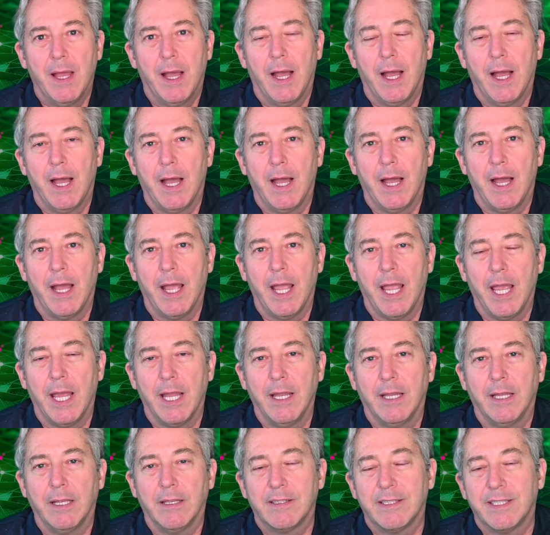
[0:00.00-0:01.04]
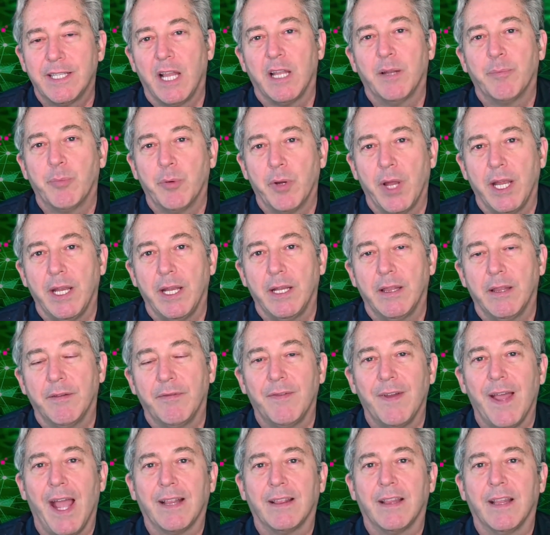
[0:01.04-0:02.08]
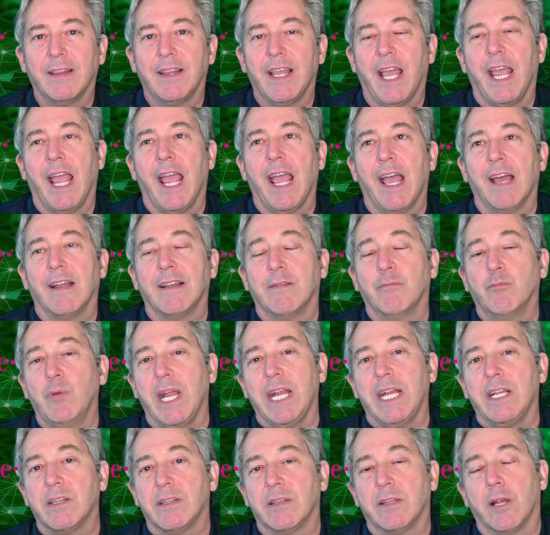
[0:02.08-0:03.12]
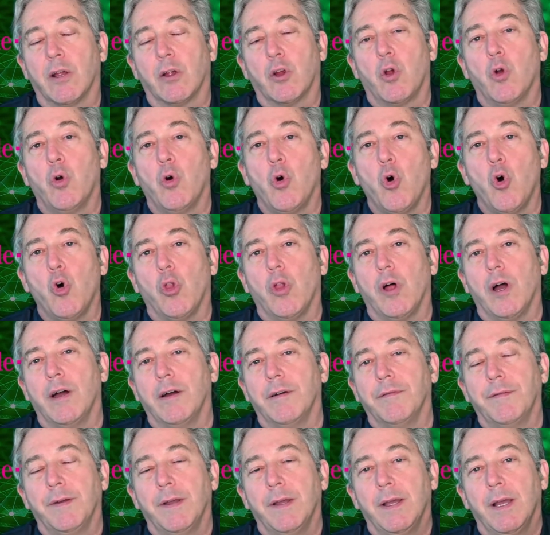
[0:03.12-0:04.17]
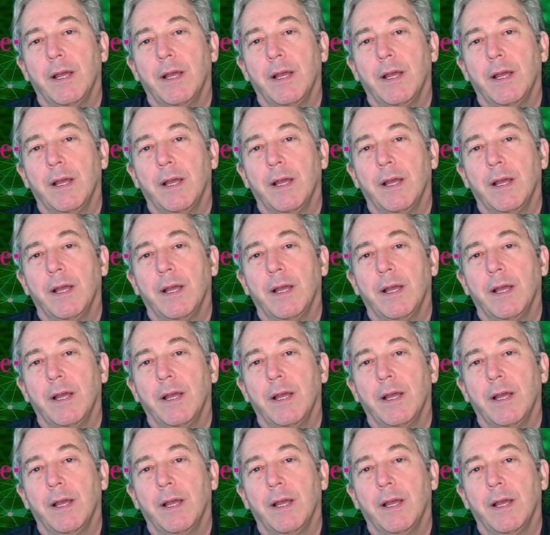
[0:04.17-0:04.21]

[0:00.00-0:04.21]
and celebrated the fact that they had reached their goal of